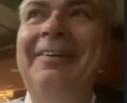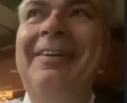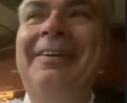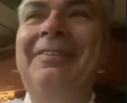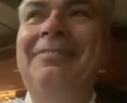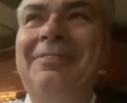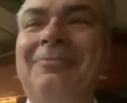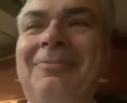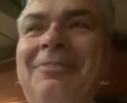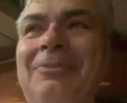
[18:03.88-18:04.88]
he's
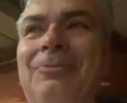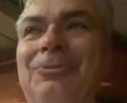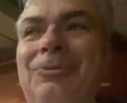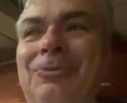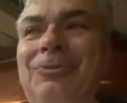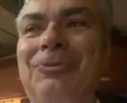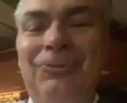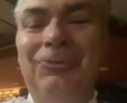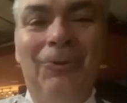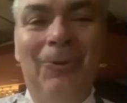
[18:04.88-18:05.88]
somebody who will do
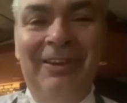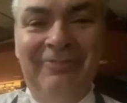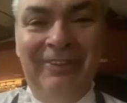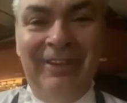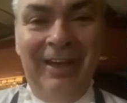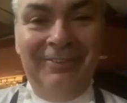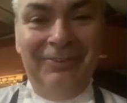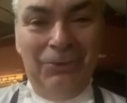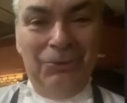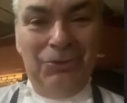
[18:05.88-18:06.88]
so well if he had
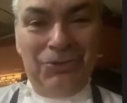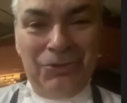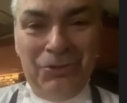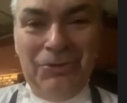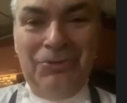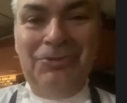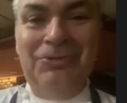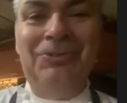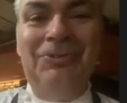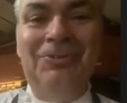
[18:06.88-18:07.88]
his own show.
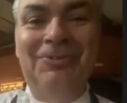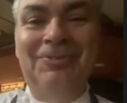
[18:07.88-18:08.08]
So,